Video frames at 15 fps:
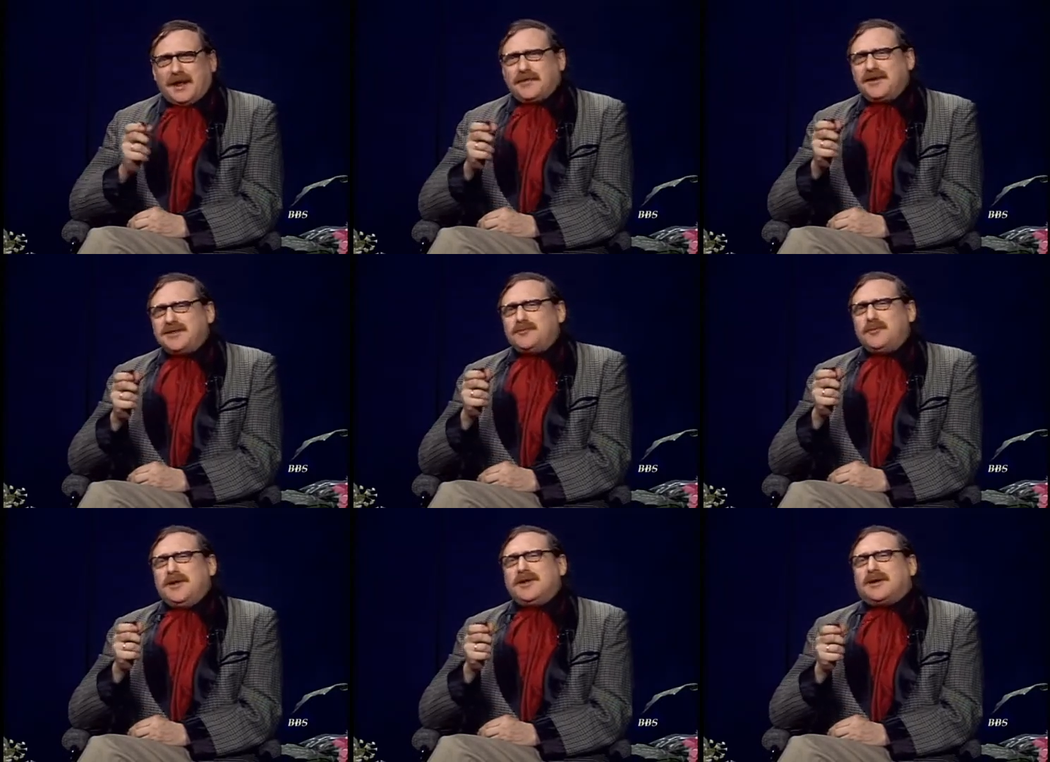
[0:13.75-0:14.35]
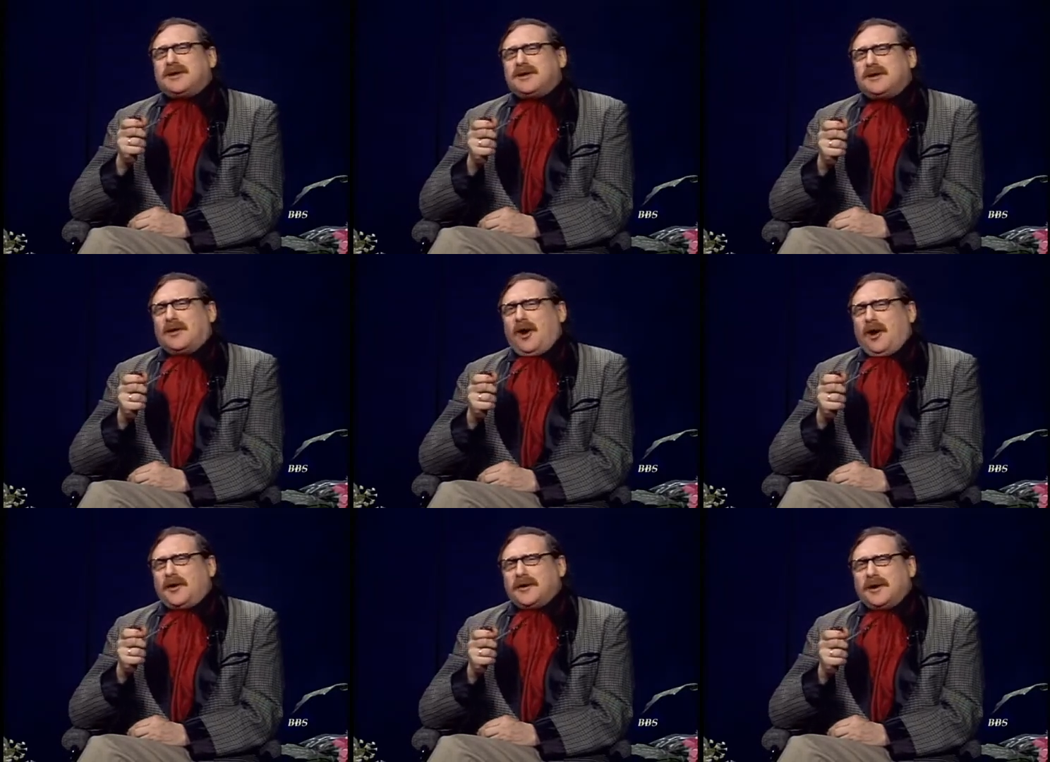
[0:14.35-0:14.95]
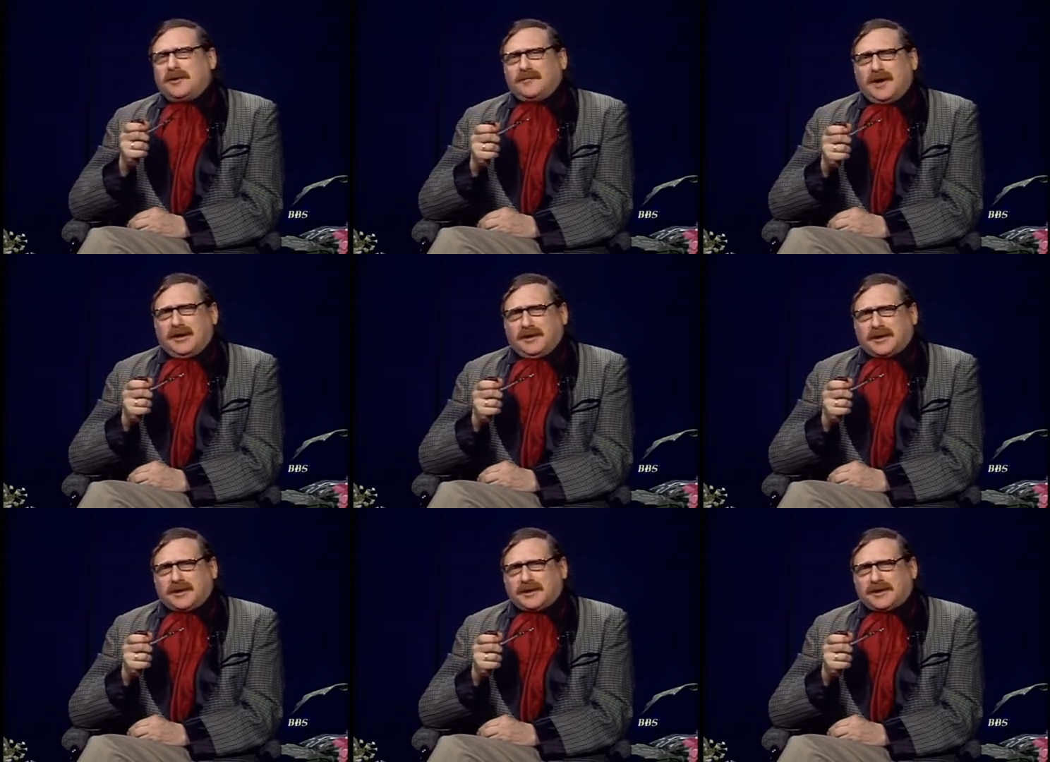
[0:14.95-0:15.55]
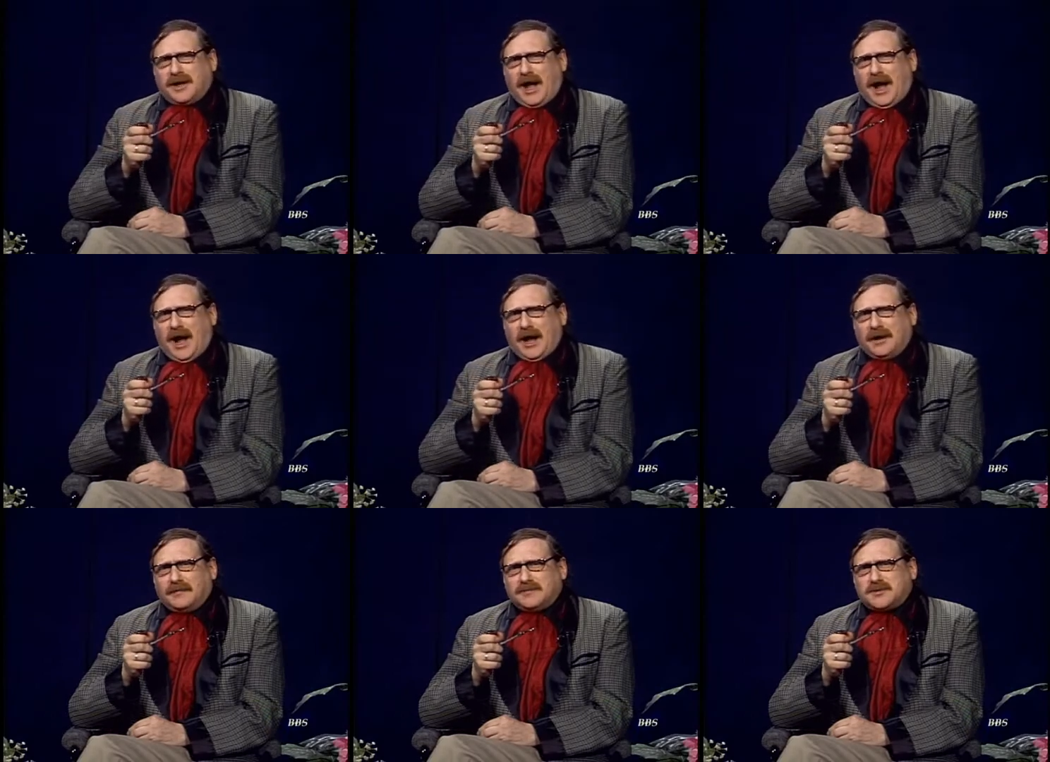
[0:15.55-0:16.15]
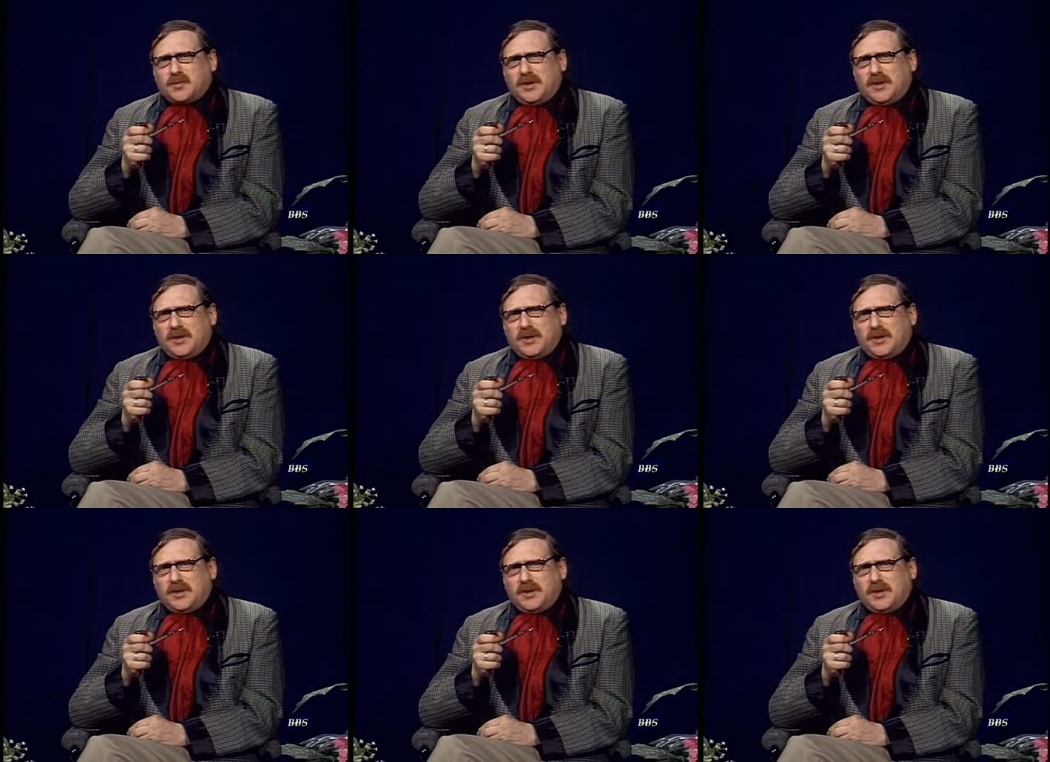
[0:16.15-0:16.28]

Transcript: This week on American Lives,